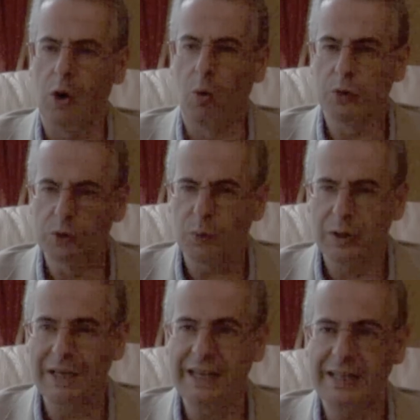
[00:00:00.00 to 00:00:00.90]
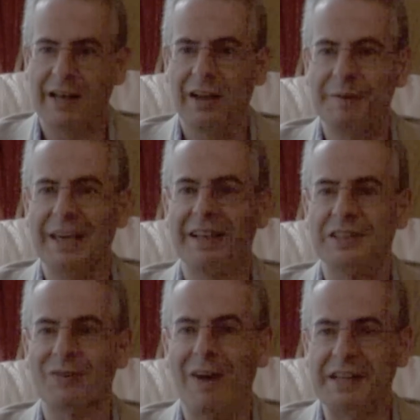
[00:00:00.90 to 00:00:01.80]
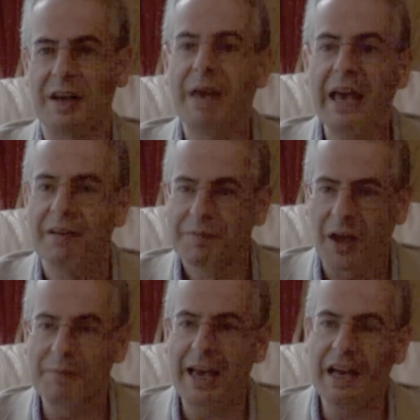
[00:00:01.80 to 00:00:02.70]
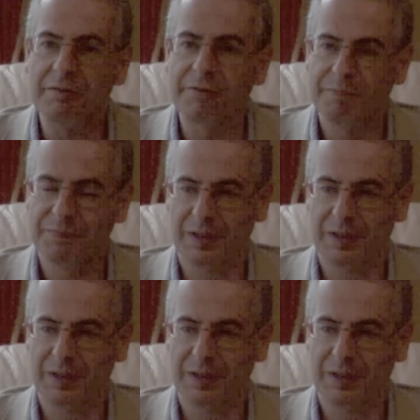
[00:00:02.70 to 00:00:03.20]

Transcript: honorary, now let me get this right, I may have